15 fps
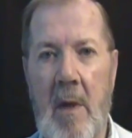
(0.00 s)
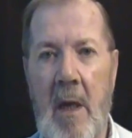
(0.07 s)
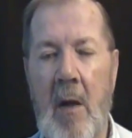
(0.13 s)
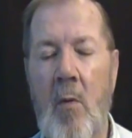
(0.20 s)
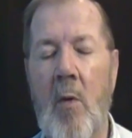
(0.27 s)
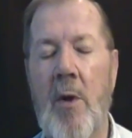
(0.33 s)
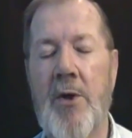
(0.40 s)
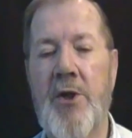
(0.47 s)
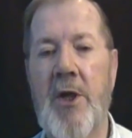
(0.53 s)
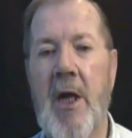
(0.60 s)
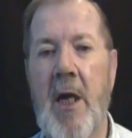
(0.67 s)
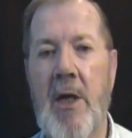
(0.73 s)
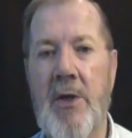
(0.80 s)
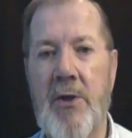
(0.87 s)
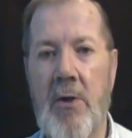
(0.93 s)
It will
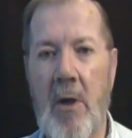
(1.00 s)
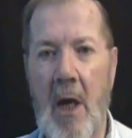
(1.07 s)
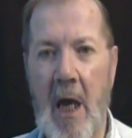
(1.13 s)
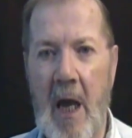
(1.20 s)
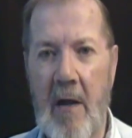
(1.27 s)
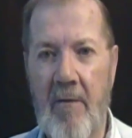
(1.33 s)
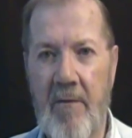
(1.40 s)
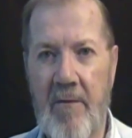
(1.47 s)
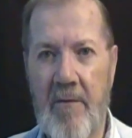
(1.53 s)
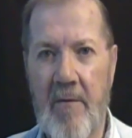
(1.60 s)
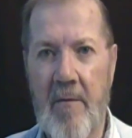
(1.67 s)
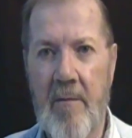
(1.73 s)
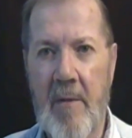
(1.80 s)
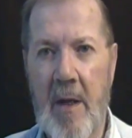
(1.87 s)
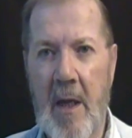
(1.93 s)
change your life,
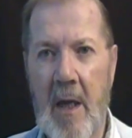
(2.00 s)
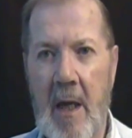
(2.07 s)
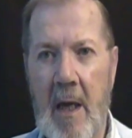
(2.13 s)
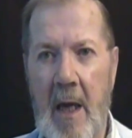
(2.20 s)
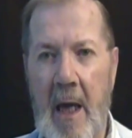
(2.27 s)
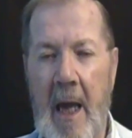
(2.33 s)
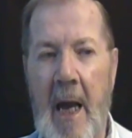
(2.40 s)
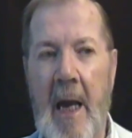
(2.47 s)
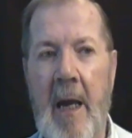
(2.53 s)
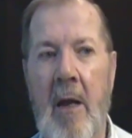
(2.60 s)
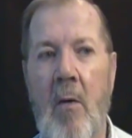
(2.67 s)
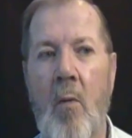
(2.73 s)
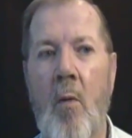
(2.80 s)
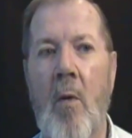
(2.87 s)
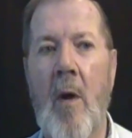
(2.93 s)
and
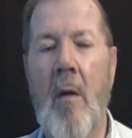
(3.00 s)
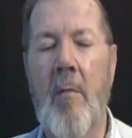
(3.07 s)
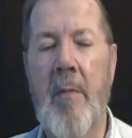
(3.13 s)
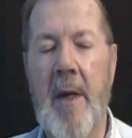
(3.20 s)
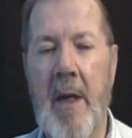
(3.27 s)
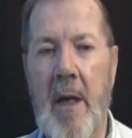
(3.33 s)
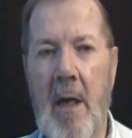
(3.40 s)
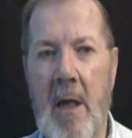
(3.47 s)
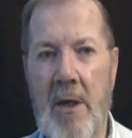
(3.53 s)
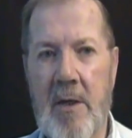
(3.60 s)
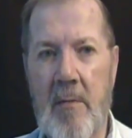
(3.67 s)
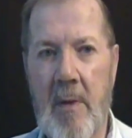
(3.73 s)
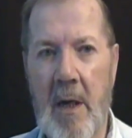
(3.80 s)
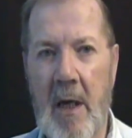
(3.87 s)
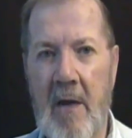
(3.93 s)
it will be
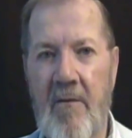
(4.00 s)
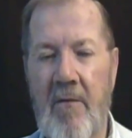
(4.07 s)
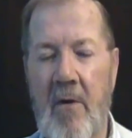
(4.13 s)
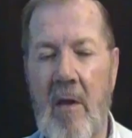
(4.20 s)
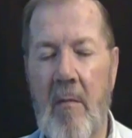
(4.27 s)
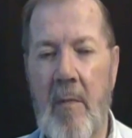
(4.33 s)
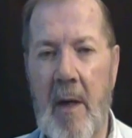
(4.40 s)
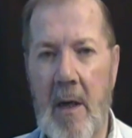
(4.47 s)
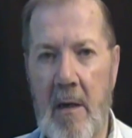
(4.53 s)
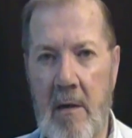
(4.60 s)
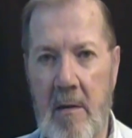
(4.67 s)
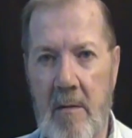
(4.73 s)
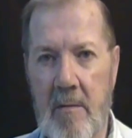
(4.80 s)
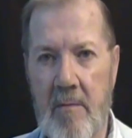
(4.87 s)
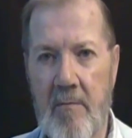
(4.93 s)
ultimately for the
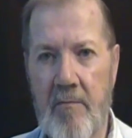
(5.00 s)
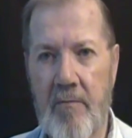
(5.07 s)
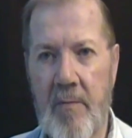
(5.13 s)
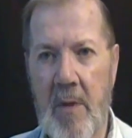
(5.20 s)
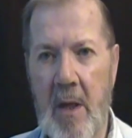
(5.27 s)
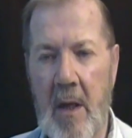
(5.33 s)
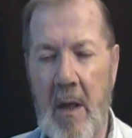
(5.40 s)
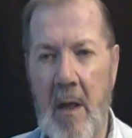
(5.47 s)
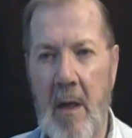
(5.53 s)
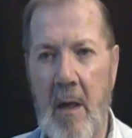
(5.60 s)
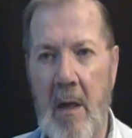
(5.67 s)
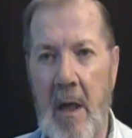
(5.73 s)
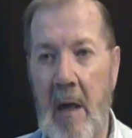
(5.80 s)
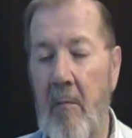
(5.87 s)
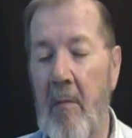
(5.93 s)
better.
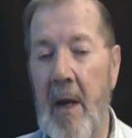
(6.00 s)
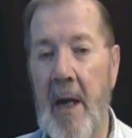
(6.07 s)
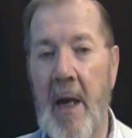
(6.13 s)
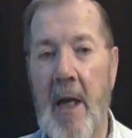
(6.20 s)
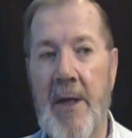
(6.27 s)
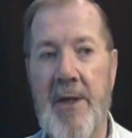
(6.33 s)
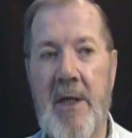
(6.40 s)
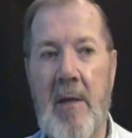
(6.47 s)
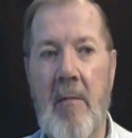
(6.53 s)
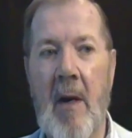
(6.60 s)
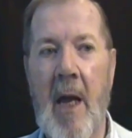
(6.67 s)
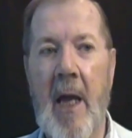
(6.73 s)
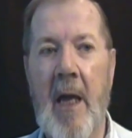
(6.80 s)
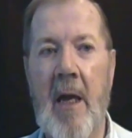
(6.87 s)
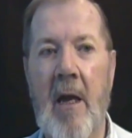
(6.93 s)
It may not seem
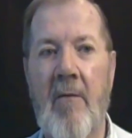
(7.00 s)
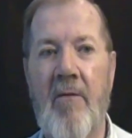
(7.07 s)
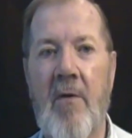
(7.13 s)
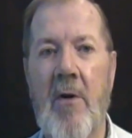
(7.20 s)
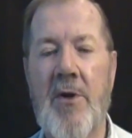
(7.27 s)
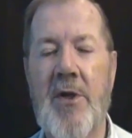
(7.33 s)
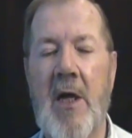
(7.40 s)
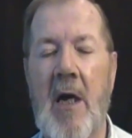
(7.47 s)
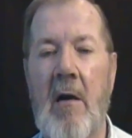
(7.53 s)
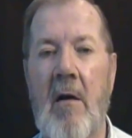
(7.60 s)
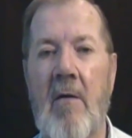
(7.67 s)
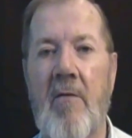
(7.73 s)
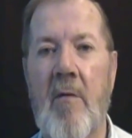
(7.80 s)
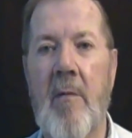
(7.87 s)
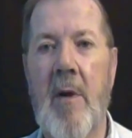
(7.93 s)
like it at first,
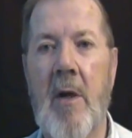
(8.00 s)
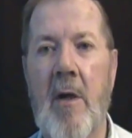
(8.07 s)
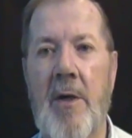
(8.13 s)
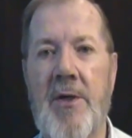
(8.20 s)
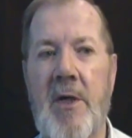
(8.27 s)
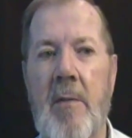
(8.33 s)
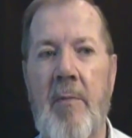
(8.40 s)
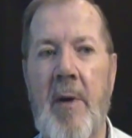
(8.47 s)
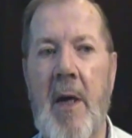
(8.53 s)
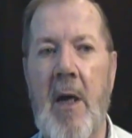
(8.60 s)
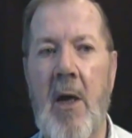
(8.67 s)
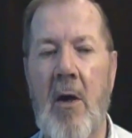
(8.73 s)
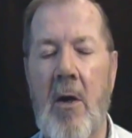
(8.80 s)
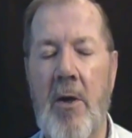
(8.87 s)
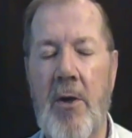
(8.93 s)
however, because
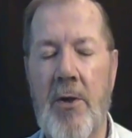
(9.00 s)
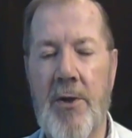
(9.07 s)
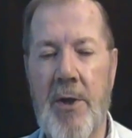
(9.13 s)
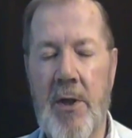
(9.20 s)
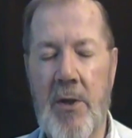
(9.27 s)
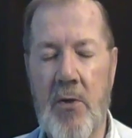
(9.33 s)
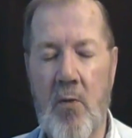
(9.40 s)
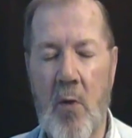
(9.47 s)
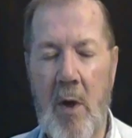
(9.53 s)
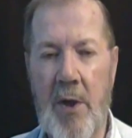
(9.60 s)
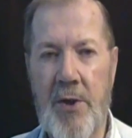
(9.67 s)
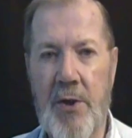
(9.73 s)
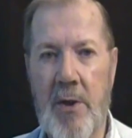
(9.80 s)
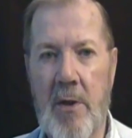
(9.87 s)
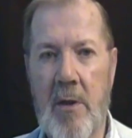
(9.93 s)
depending on your
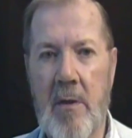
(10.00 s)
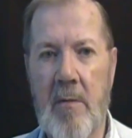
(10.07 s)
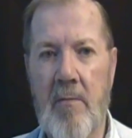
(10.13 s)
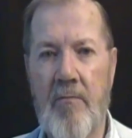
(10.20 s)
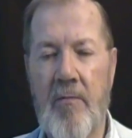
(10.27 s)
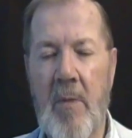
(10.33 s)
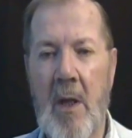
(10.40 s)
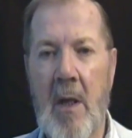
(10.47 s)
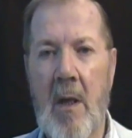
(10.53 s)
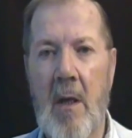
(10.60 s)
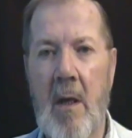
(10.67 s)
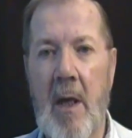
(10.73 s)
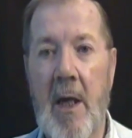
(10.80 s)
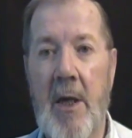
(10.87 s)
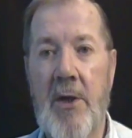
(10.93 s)
situation,
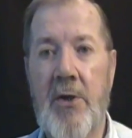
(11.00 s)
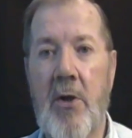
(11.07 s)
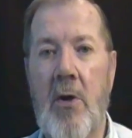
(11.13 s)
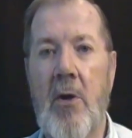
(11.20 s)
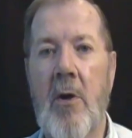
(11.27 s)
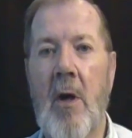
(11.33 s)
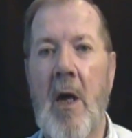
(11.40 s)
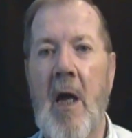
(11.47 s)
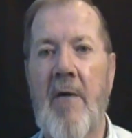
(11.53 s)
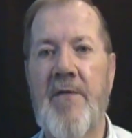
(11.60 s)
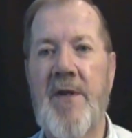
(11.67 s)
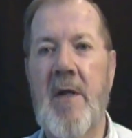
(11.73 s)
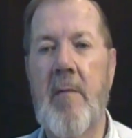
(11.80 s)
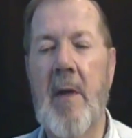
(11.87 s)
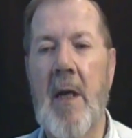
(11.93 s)
it could turn your life
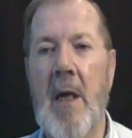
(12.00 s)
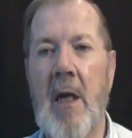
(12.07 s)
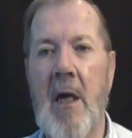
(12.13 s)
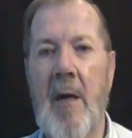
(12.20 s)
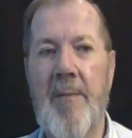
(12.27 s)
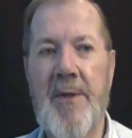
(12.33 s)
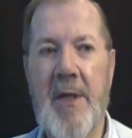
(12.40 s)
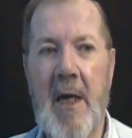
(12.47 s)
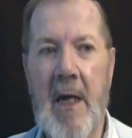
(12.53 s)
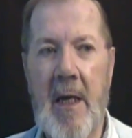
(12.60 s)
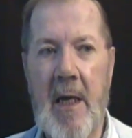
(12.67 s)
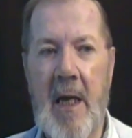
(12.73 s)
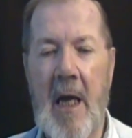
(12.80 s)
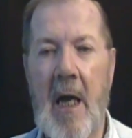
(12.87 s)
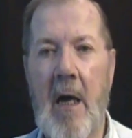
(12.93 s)
seemingly
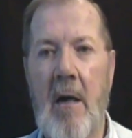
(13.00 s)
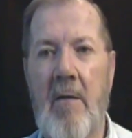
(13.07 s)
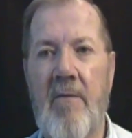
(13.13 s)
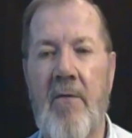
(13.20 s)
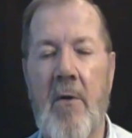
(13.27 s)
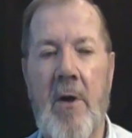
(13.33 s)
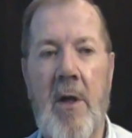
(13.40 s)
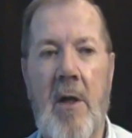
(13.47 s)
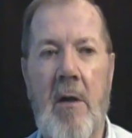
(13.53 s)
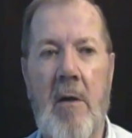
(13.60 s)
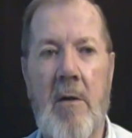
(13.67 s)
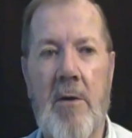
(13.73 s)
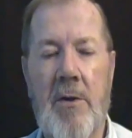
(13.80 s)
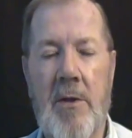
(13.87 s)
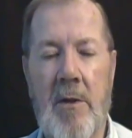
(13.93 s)
upside down for
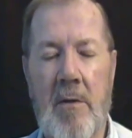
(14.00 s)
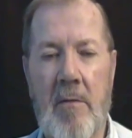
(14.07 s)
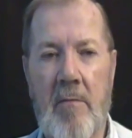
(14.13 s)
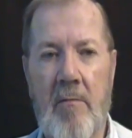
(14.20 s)
years.